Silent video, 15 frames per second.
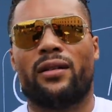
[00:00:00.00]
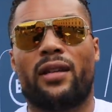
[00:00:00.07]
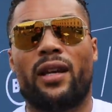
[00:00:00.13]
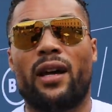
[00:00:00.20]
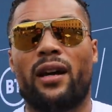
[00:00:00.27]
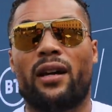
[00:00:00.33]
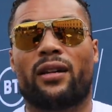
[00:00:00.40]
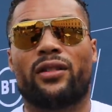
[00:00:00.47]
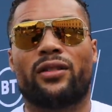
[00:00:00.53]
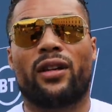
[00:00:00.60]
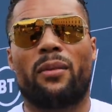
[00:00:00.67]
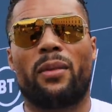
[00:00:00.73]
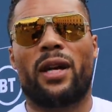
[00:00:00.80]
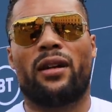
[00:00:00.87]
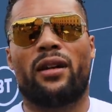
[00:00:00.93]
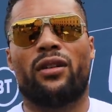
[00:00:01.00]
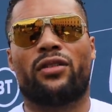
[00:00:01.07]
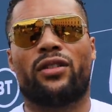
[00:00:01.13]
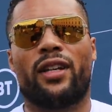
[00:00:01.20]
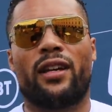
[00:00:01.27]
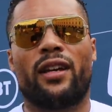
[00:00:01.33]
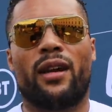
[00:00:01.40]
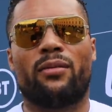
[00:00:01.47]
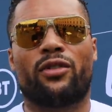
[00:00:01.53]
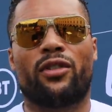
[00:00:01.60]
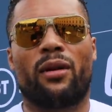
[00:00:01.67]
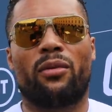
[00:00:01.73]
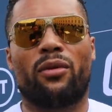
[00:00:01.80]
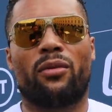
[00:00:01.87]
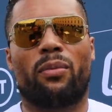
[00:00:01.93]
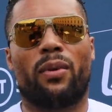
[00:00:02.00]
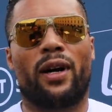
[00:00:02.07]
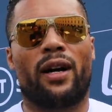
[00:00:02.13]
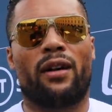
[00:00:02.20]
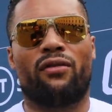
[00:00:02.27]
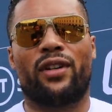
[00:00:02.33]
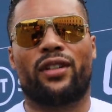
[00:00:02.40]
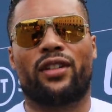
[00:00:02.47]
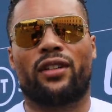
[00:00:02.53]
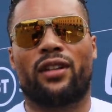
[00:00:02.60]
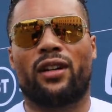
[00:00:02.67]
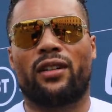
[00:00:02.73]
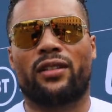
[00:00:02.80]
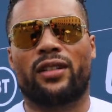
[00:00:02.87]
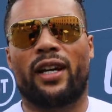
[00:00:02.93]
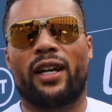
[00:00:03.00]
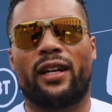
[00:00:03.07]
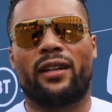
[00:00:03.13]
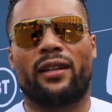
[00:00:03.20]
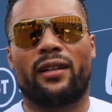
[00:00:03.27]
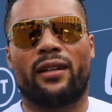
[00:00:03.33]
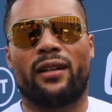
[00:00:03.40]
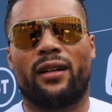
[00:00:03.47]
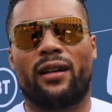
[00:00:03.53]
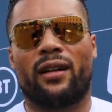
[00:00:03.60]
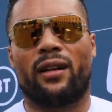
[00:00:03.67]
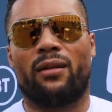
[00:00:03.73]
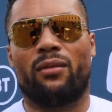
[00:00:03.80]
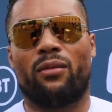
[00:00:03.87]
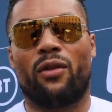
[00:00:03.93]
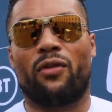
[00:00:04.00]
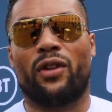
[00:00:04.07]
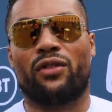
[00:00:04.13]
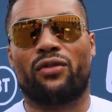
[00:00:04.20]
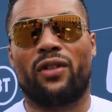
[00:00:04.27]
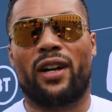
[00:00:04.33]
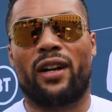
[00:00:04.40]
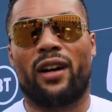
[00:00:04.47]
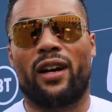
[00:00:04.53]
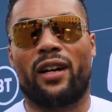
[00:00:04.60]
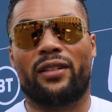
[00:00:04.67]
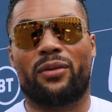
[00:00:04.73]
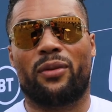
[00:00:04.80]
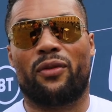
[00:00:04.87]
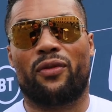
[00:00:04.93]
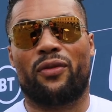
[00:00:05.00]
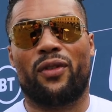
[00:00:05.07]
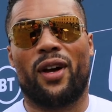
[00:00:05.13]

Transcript: Yeah, because I mean, you see him troubled by Richard Lartey. Um, with his red eyes, with